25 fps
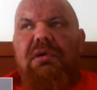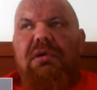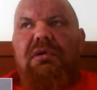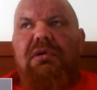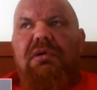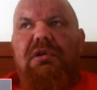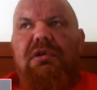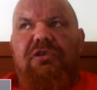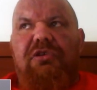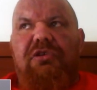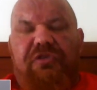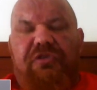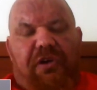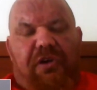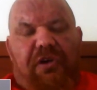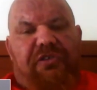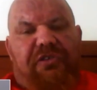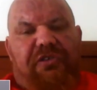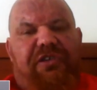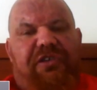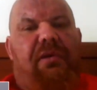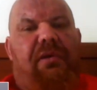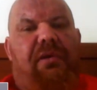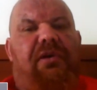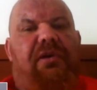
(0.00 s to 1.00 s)
you throw
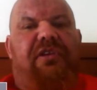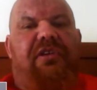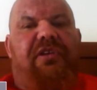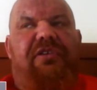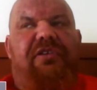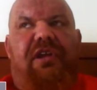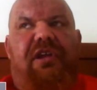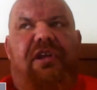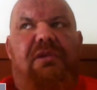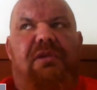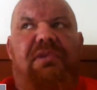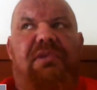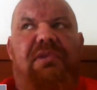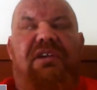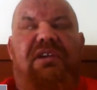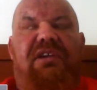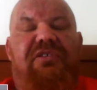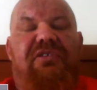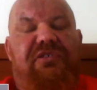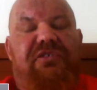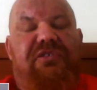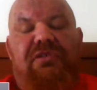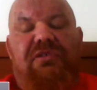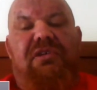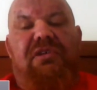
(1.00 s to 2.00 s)
steroids into that mix
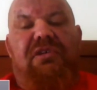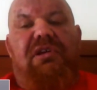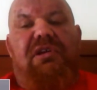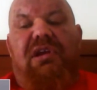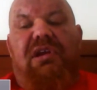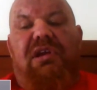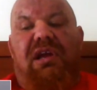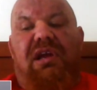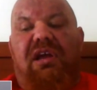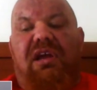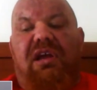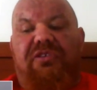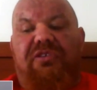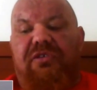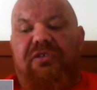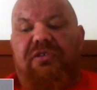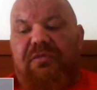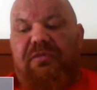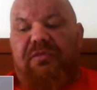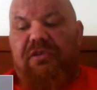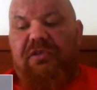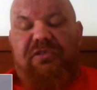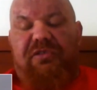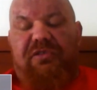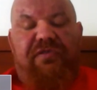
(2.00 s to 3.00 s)
and suddenly you're going to get
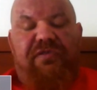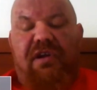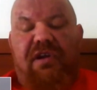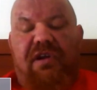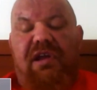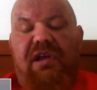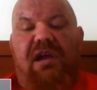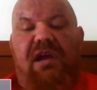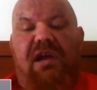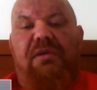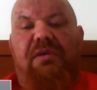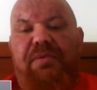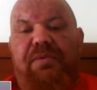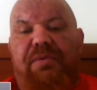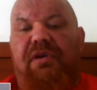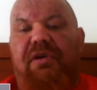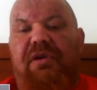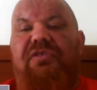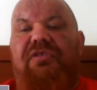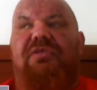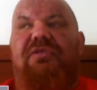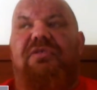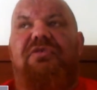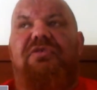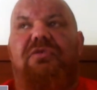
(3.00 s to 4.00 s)
someone who's a very angry
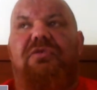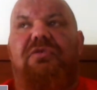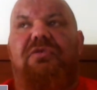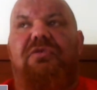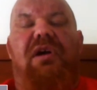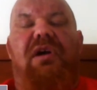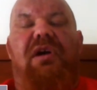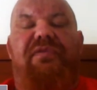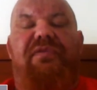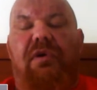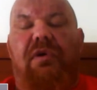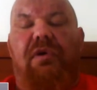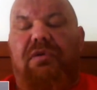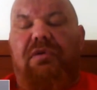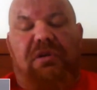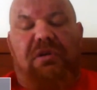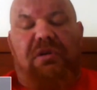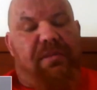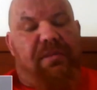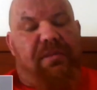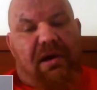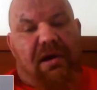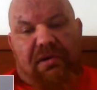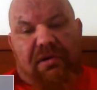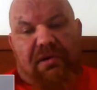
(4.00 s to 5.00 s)
person who's quite vocal
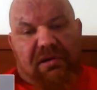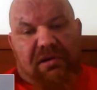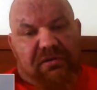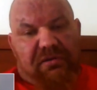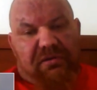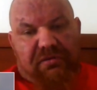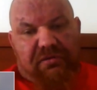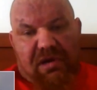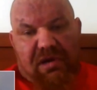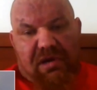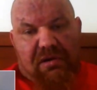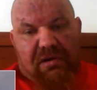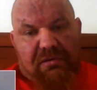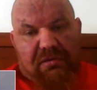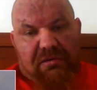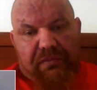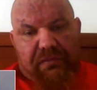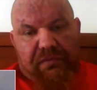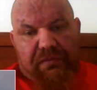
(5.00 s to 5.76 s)
about it as well.